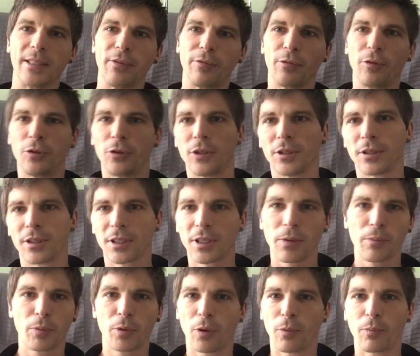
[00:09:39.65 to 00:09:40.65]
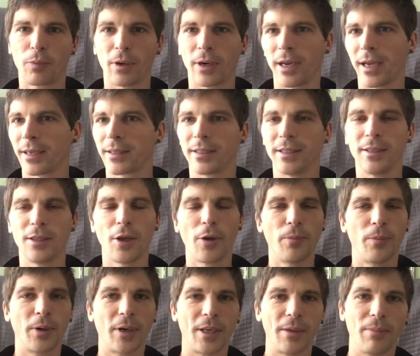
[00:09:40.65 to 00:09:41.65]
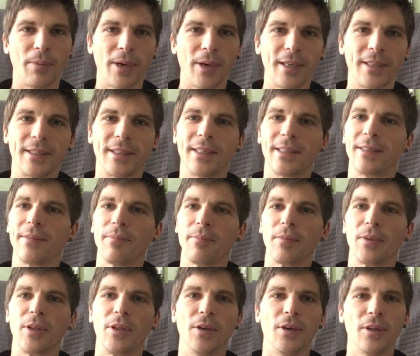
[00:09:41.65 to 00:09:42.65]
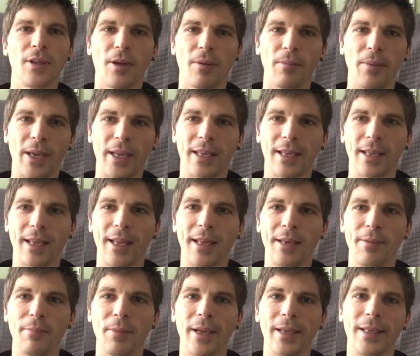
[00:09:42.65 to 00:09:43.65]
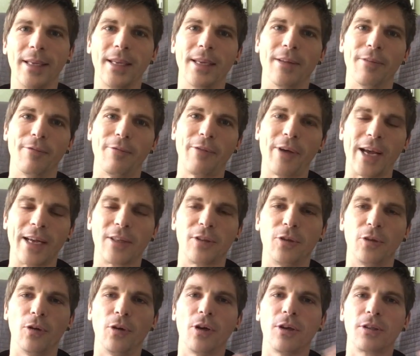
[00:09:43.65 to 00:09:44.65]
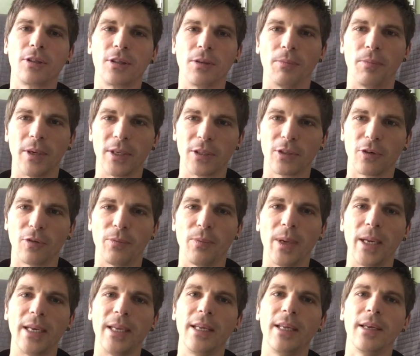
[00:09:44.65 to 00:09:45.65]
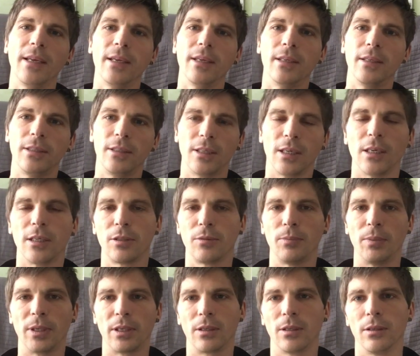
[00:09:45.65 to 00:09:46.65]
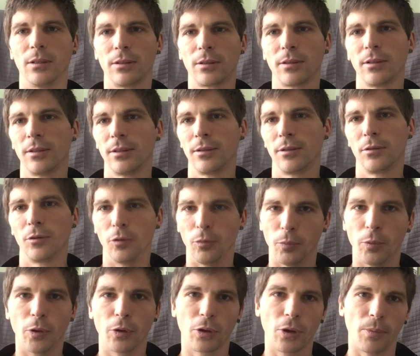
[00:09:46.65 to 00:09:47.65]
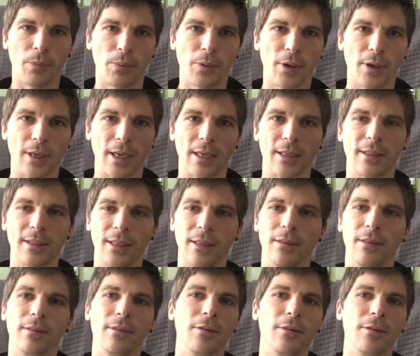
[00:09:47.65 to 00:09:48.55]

if you just ship your product and nobody buys it, you're not making any money. In fact, you lost a bunch of money just because you bought the product, and